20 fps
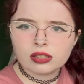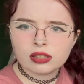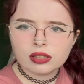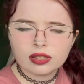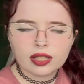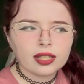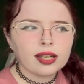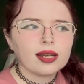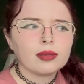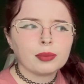
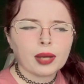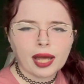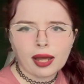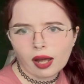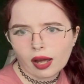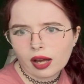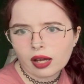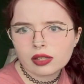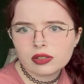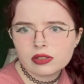Like I
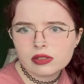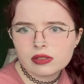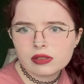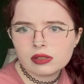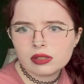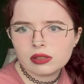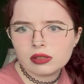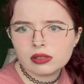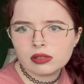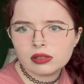passed.
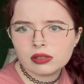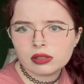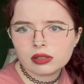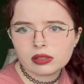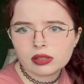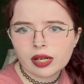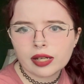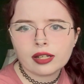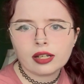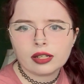
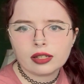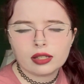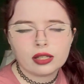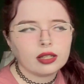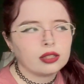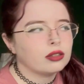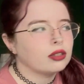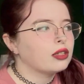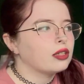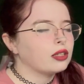I got
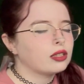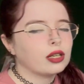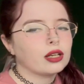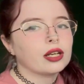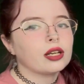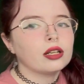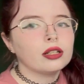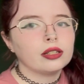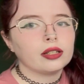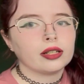
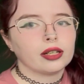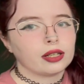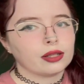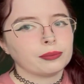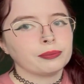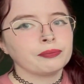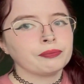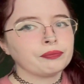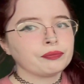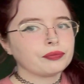an A.
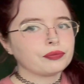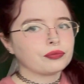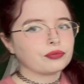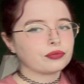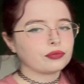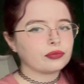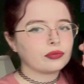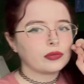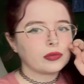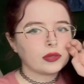
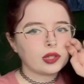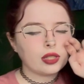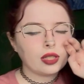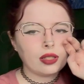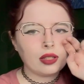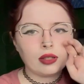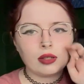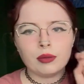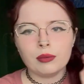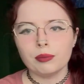
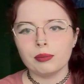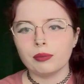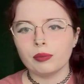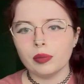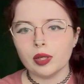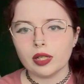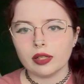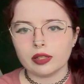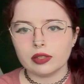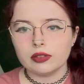
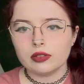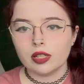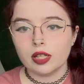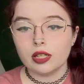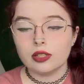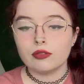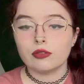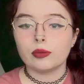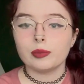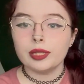But
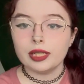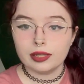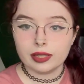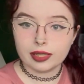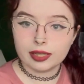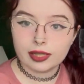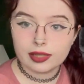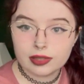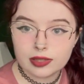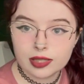for me to
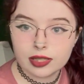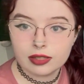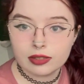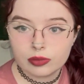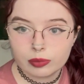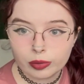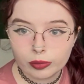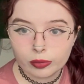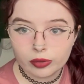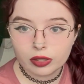get to this
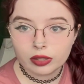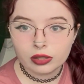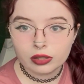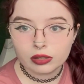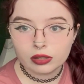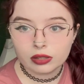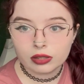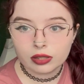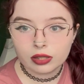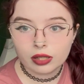point,
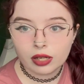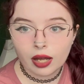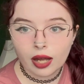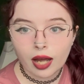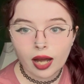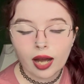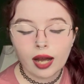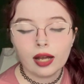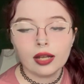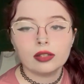
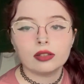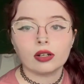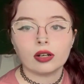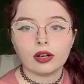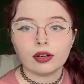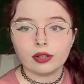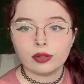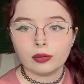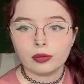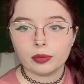I had to
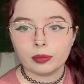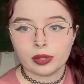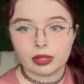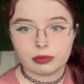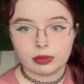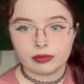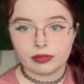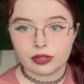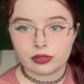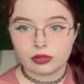argue with my
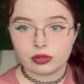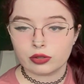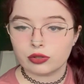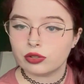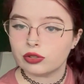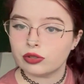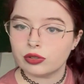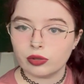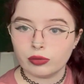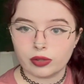professor
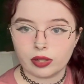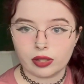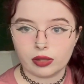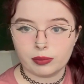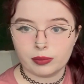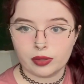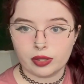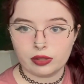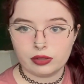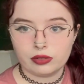so damn
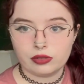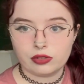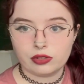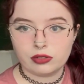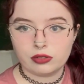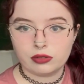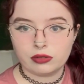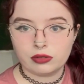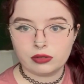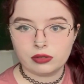much.
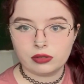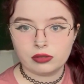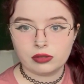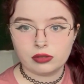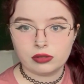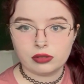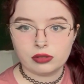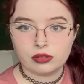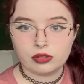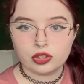
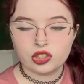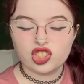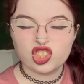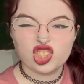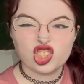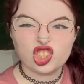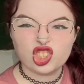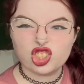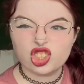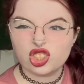
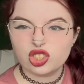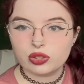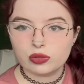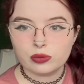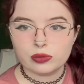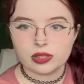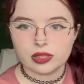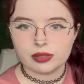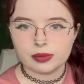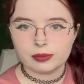So
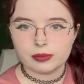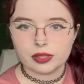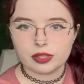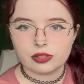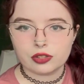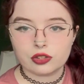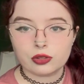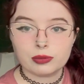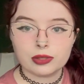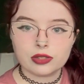damn much.
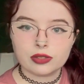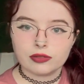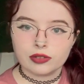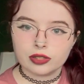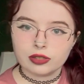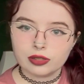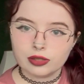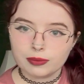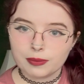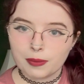Specifically